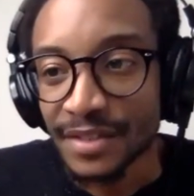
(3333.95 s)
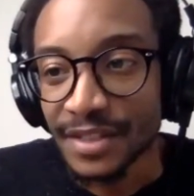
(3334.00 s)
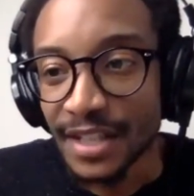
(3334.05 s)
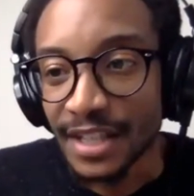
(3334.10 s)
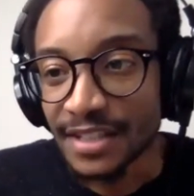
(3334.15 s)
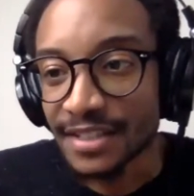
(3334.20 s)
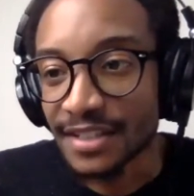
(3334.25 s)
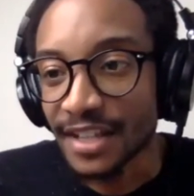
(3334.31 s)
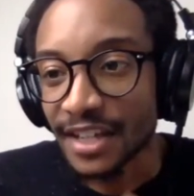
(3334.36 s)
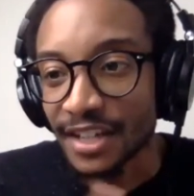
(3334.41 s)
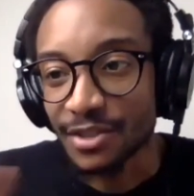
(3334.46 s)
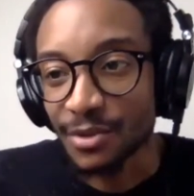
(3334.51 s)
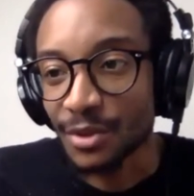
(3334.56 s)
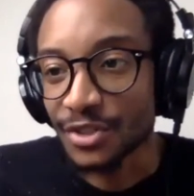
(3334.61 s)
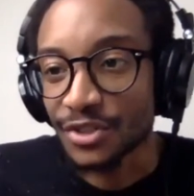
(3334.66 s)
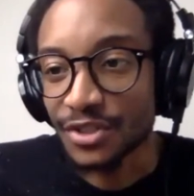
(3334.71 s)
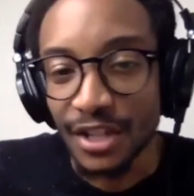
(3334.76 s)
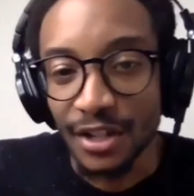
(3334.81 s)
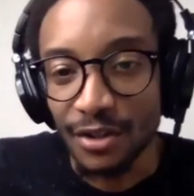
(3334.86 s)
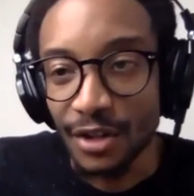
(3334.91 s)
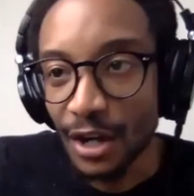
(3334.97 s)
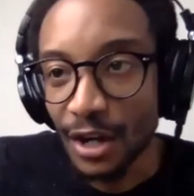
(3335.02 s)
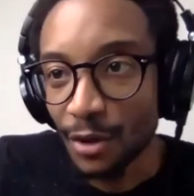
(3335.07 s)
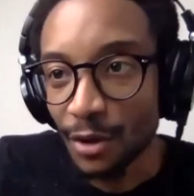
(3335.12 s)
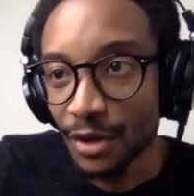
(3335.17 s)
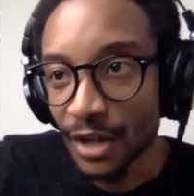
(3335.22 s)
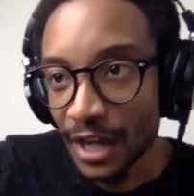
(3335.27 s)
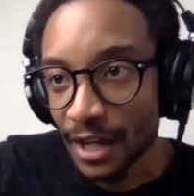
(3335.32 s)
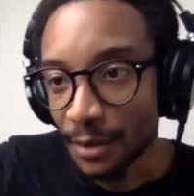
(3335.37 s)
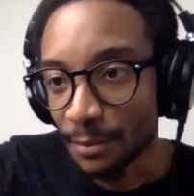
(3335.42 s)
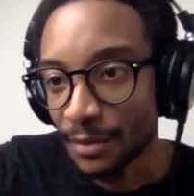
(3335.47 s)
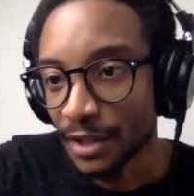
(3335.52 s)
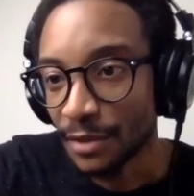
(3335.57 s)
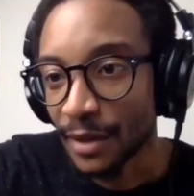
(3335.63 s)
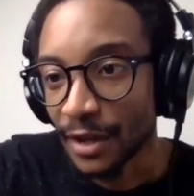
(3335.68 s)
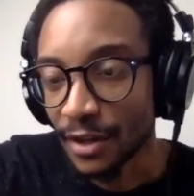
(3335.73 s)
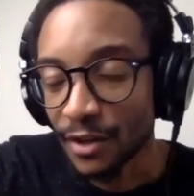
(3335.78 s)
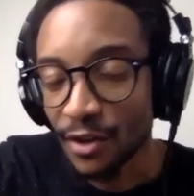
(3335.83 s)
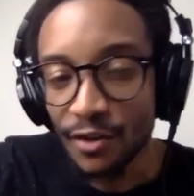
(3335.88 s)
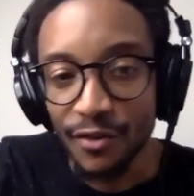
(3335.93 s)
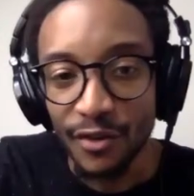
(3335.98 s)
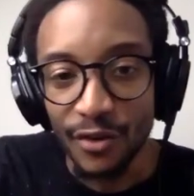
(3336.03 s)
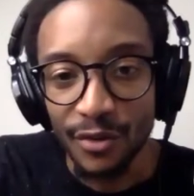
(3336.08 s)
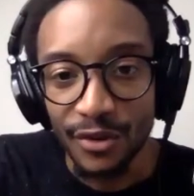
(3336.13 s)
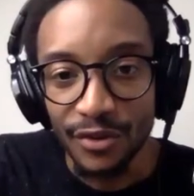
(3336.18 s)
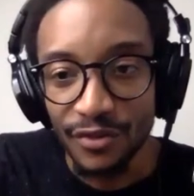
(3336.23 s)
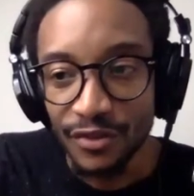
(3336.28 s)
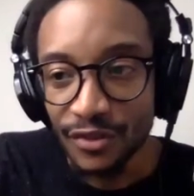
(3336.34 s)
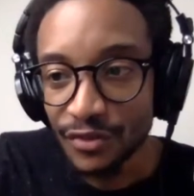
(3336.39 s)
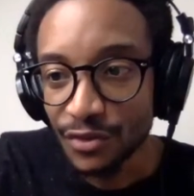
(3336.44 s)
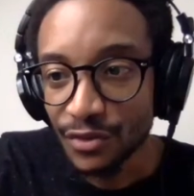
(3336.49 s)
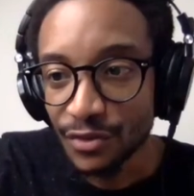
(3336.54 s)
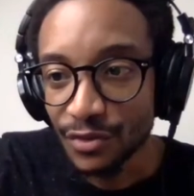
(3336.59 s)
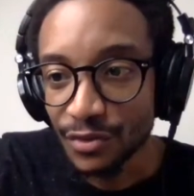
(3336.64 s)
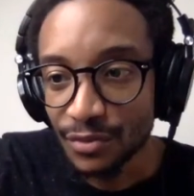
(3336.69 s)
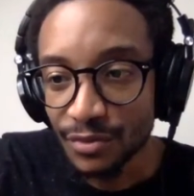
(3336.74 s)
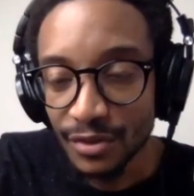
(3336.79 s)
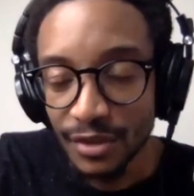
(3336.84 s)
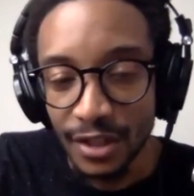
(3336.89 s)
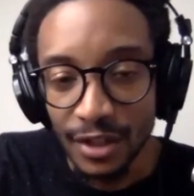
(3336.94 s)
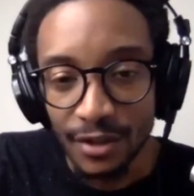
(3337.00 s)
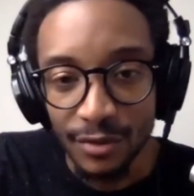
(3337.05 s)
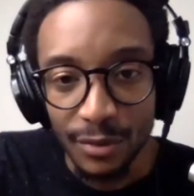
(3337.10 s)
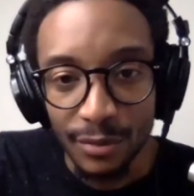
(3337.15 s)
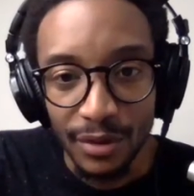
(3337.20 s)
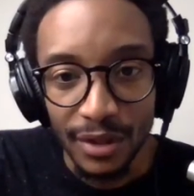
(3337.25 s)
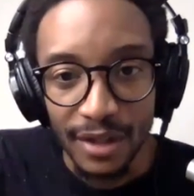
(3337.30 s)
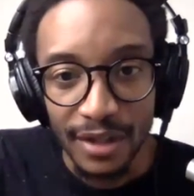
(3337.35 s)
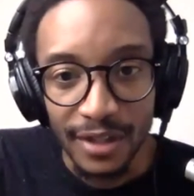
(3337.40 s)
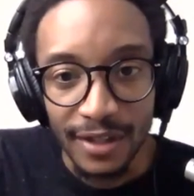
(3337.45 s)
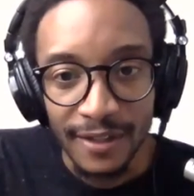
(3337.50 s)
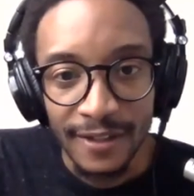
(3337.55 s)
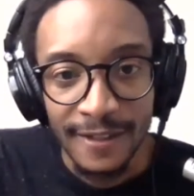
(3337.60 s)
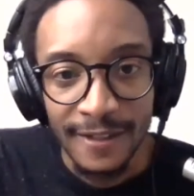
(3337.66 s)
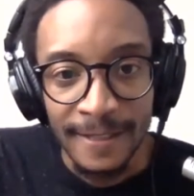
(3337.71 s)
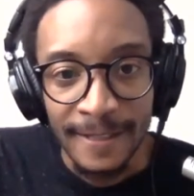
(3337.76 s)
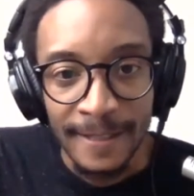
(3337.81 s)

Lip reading: That's the next question. I'll kind of peek back over if you reply.